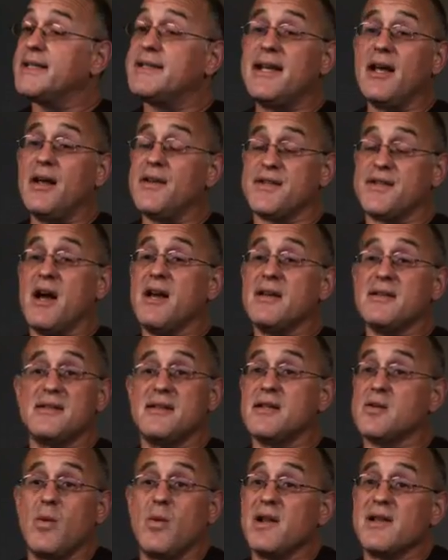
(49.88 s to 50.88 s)
tells us,
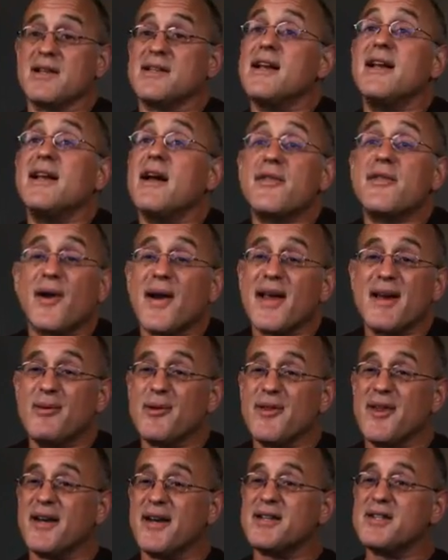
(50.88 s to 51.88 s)
as well as any other animal
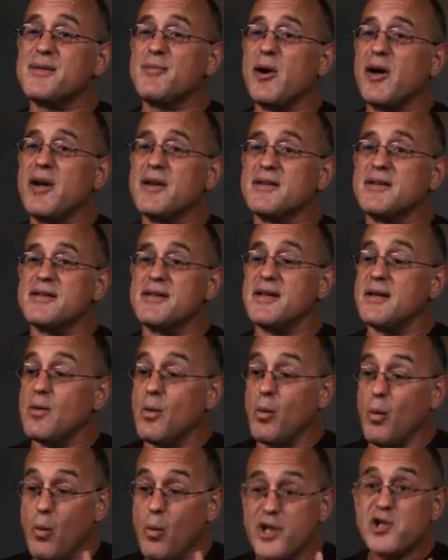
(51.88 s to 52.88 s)
that experiences it,
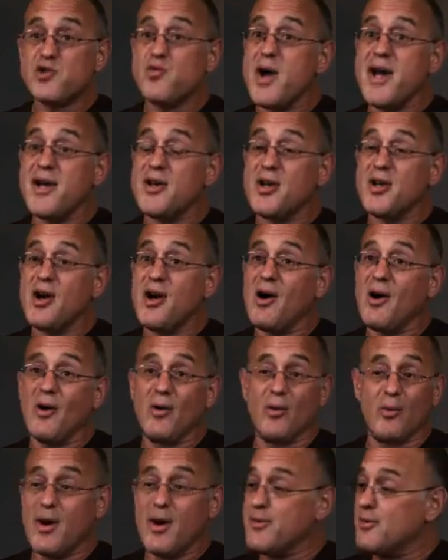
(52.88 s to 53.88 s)
which way to
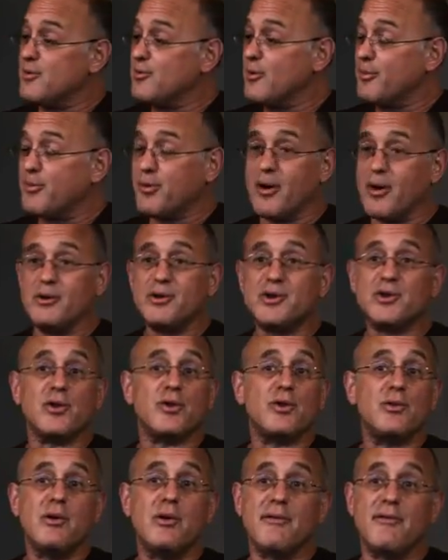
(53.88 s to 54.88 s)
go, whether to approach or
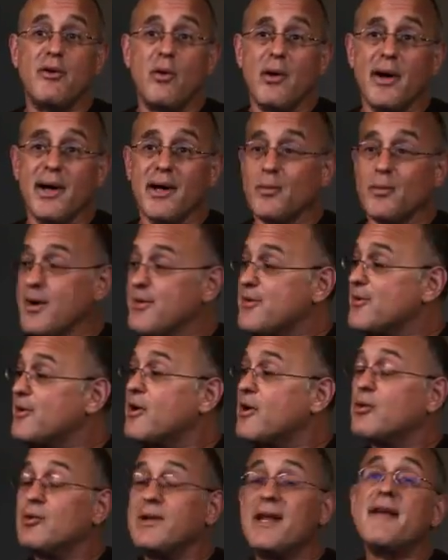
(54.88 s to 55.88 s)
to avoid, whether to
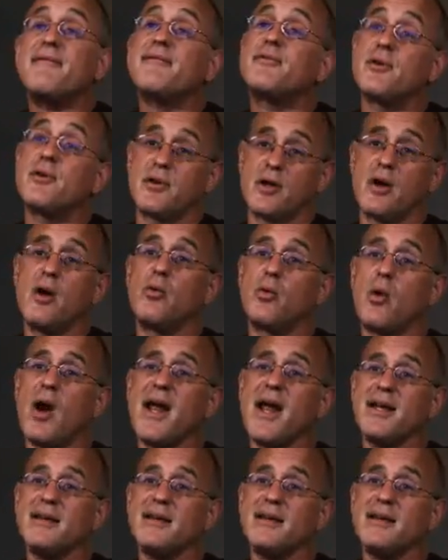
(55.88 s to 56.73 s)
go left or to go right.